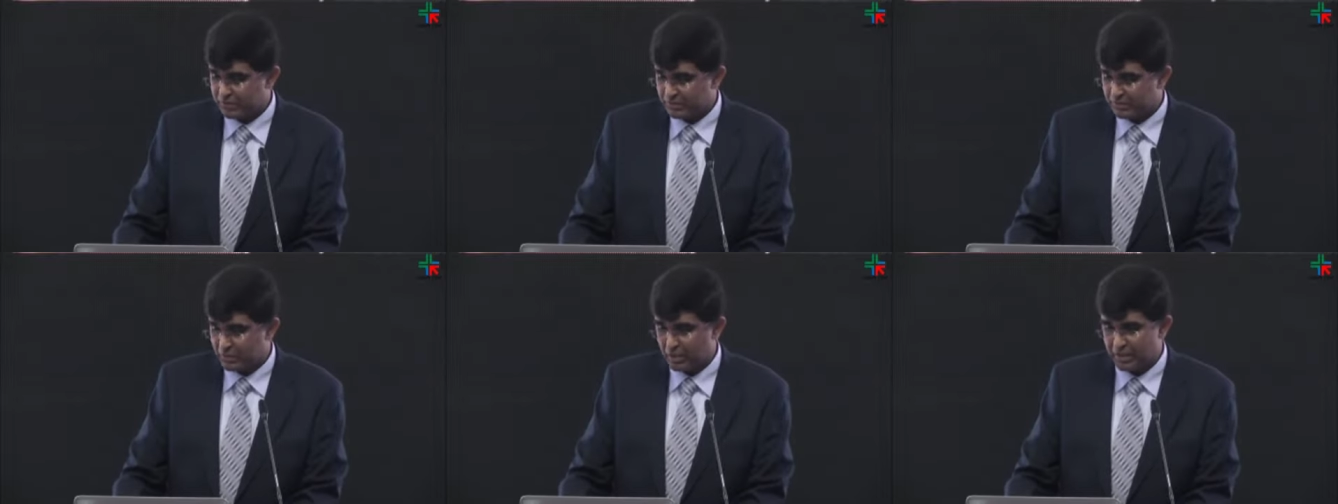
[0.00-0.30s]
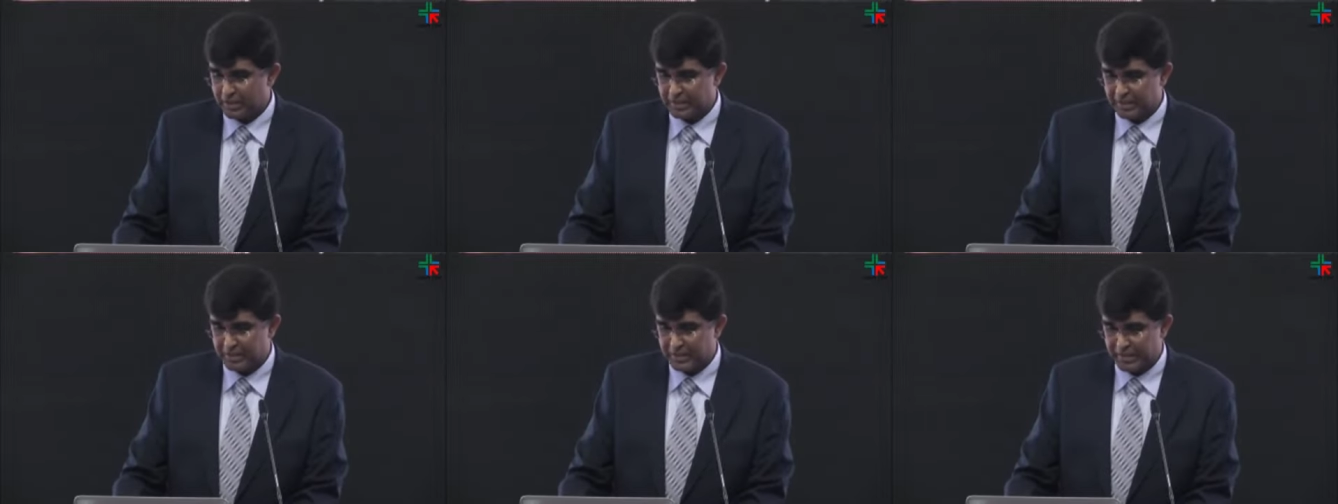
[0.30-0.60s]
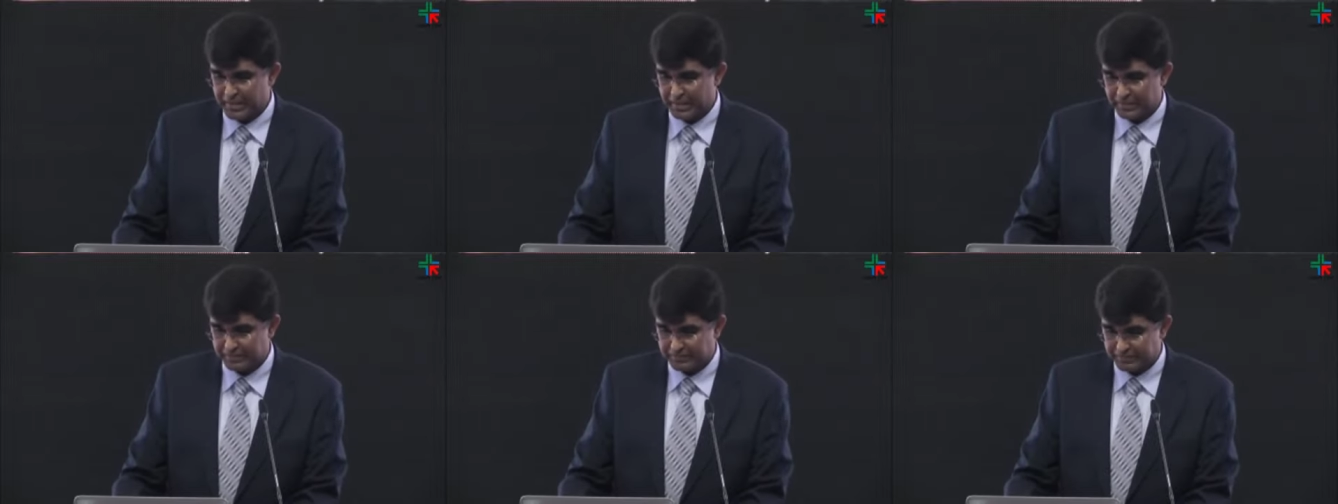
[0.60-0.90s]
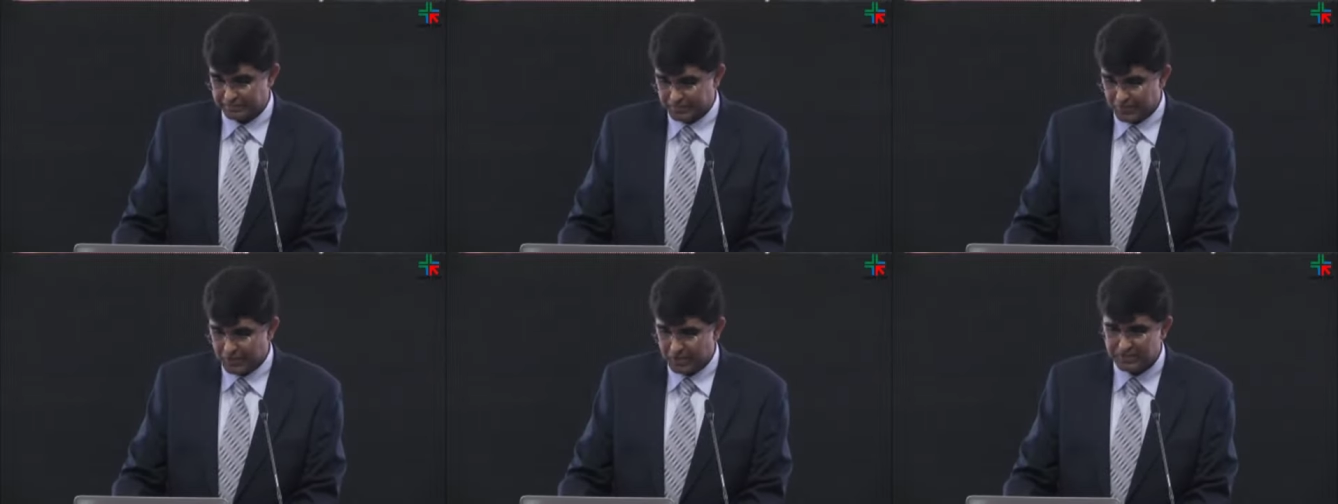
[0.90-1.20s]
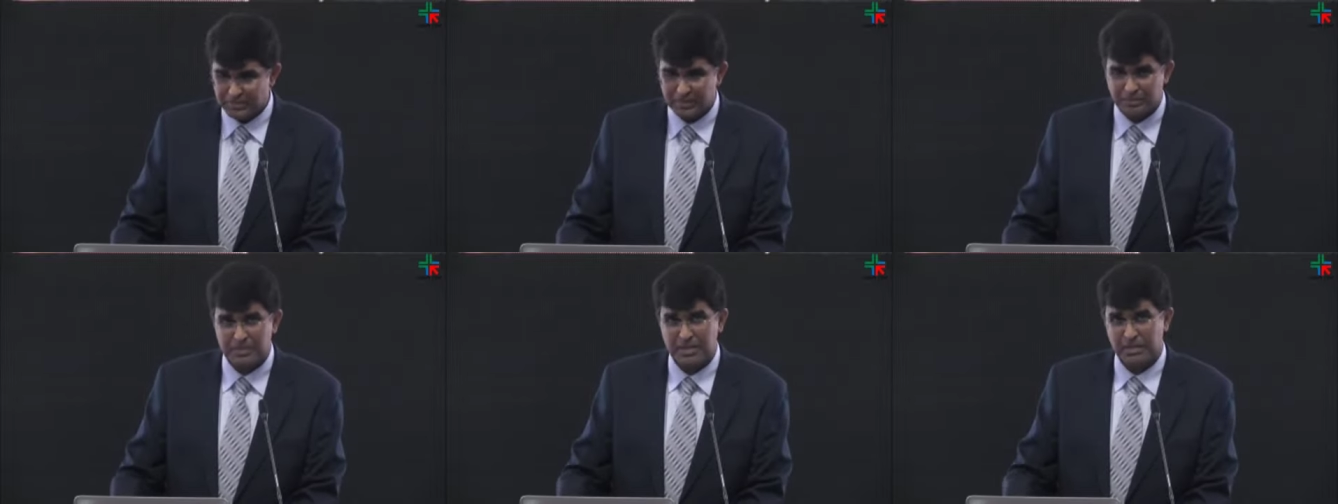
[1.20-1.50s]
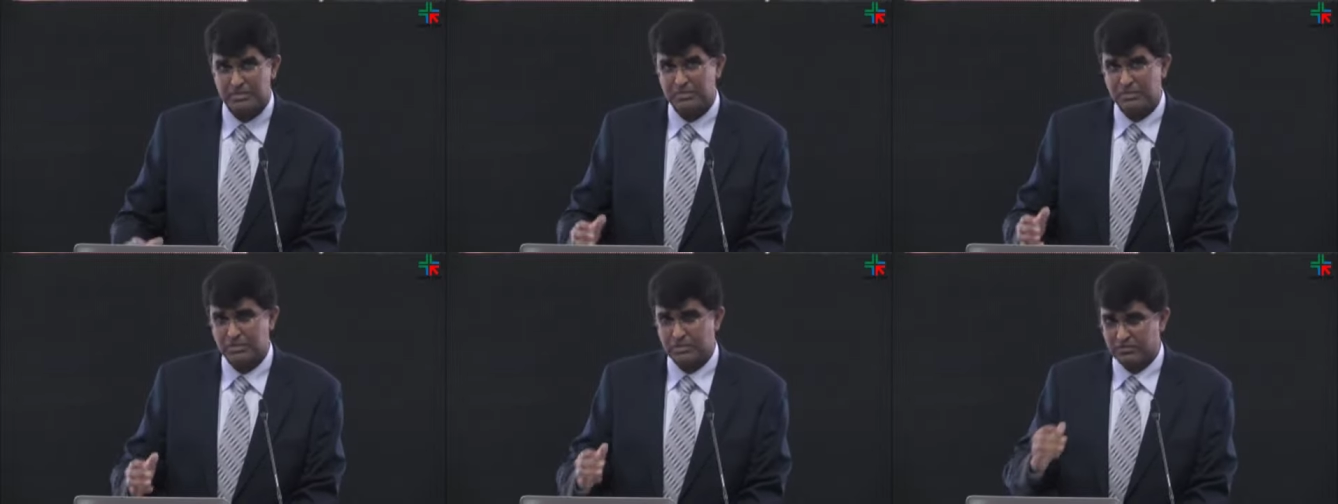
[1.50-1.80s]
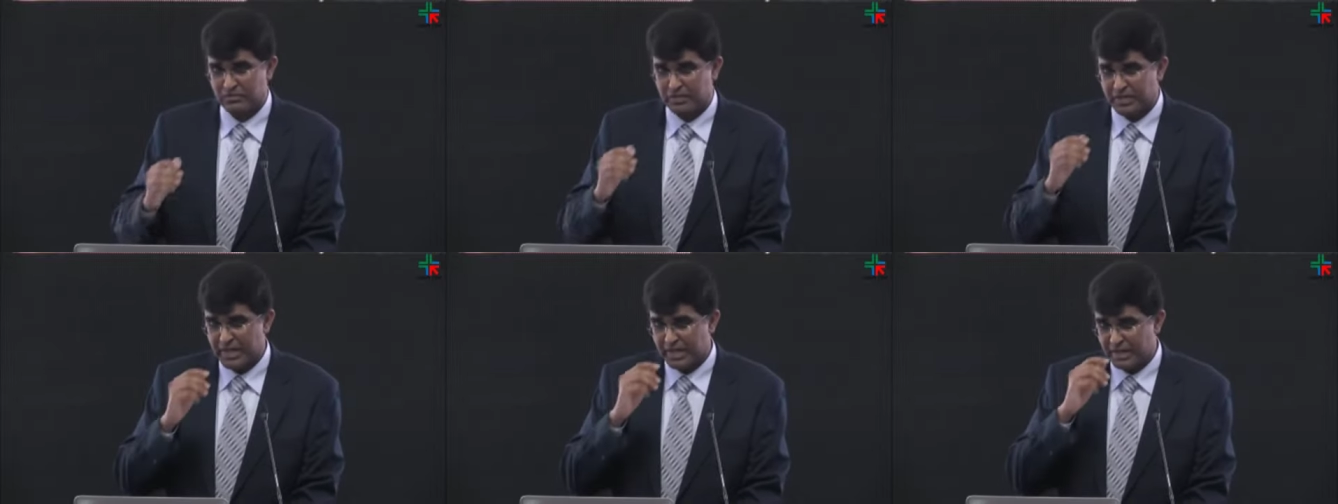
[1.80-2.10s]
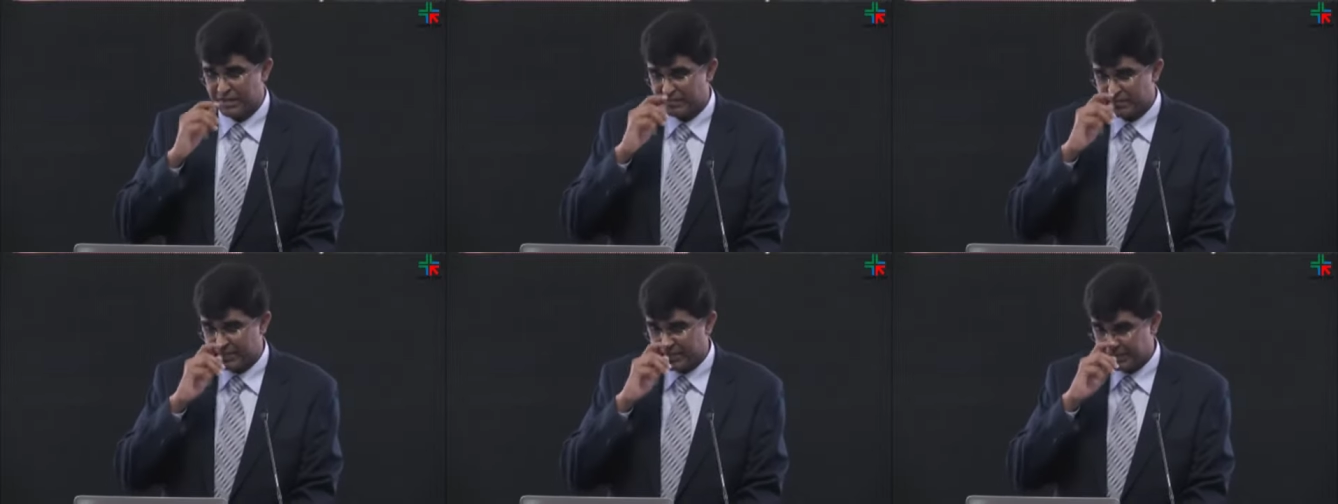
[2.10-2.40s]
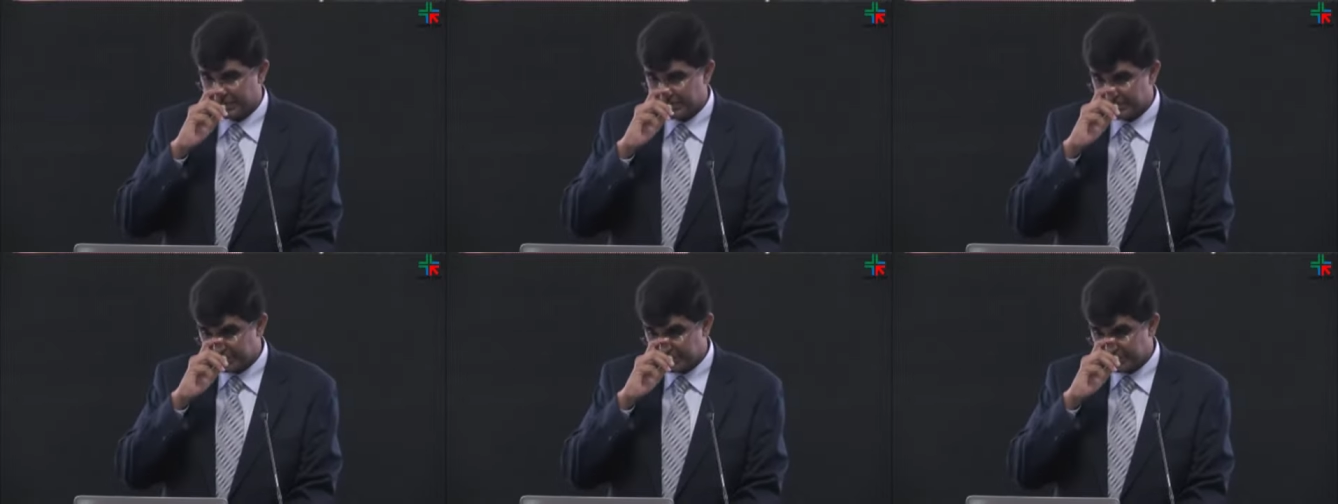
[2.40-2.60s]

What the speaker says: noradrenaline or sometimes with phenylephrine.